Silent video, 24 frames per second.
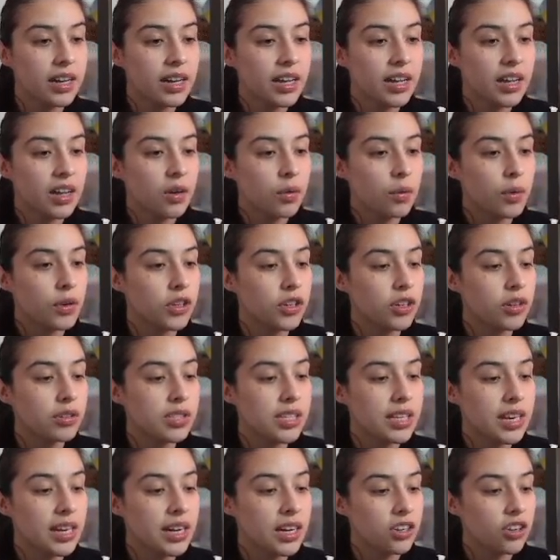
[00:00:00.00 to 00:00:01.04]
when you're
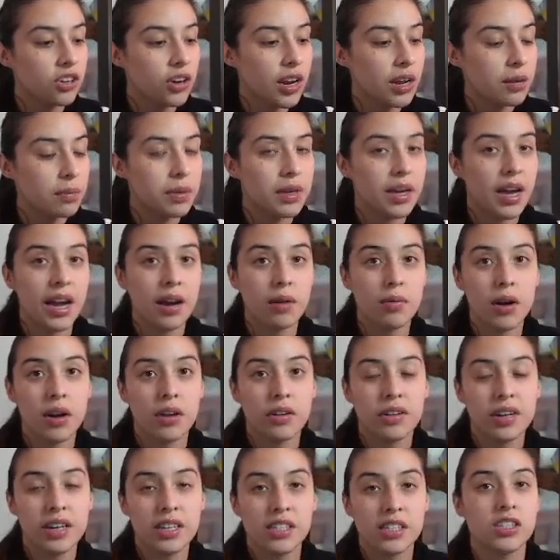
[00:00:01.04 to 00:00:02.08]
using it in your API route, you
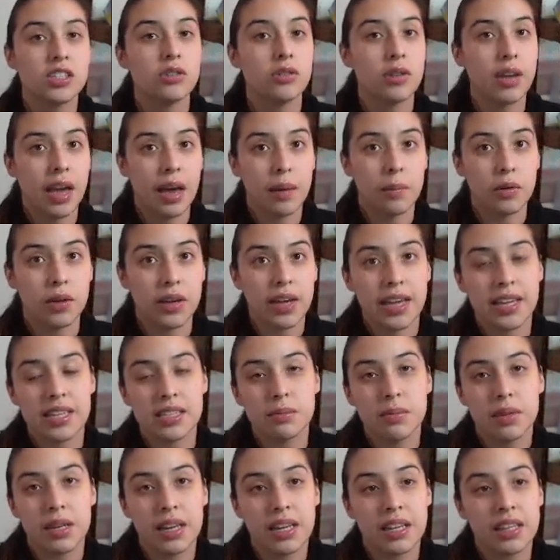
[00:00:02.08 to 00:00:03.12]
need to do camel case,
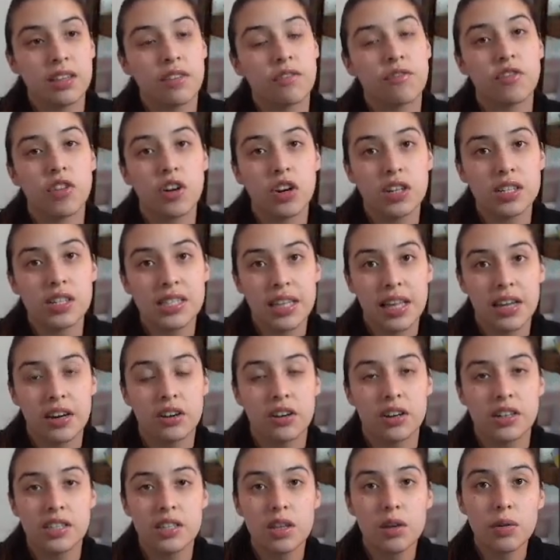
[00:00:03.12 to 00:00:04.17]
meaning the first letter
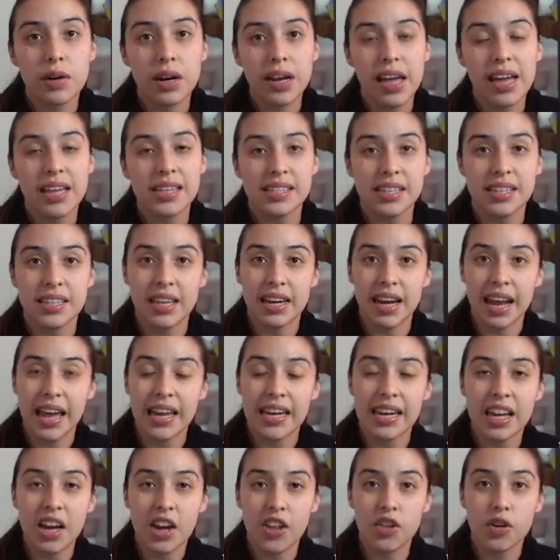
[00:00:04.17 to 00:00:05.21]
is lowercase and then
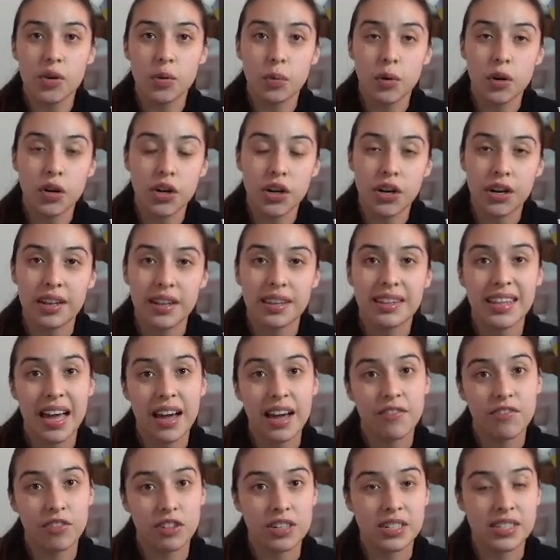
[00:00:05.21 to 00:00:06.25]
any other word, that
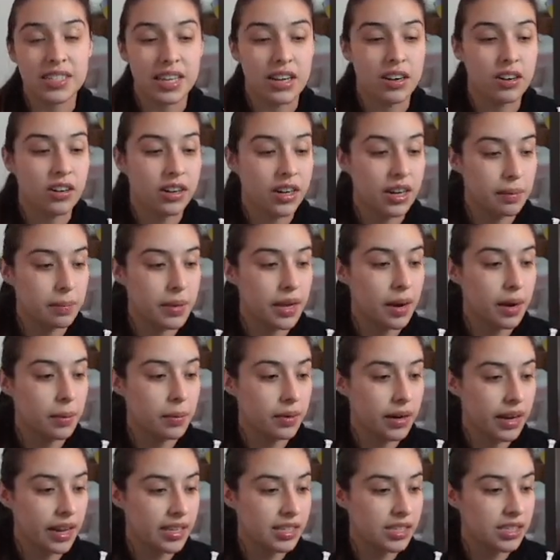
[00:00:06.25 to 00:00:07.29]
first letter can be
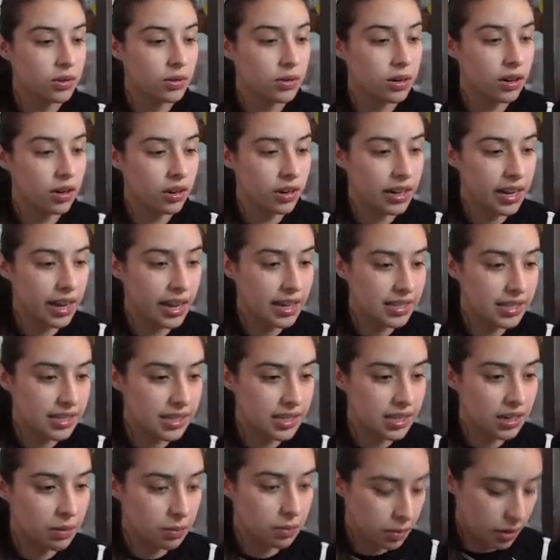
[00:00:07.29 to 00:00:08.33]
uppercase. So in our case, it's
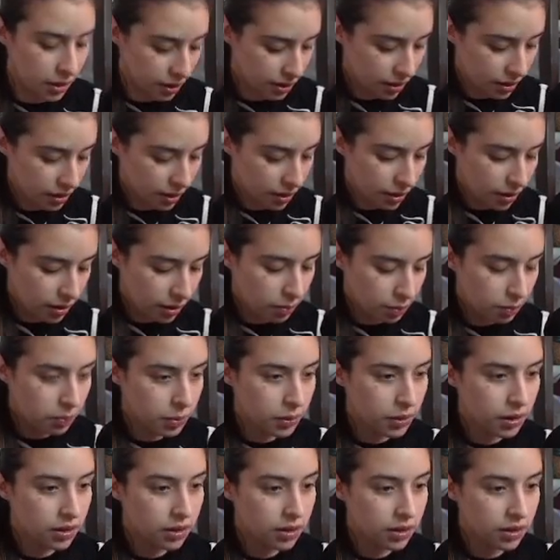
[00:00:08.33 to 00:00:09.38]
going to be
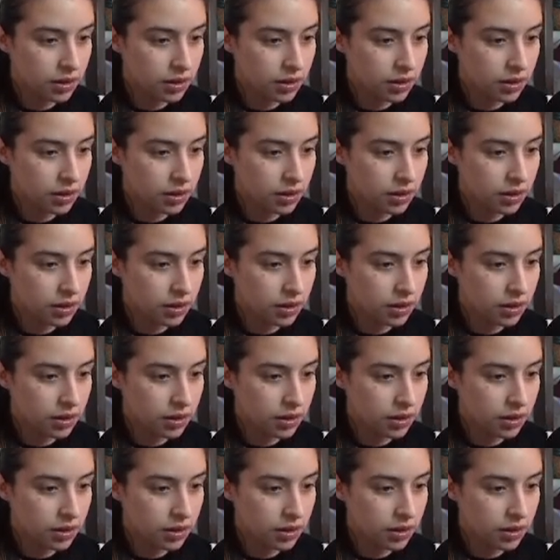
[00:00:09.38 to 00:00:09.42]
book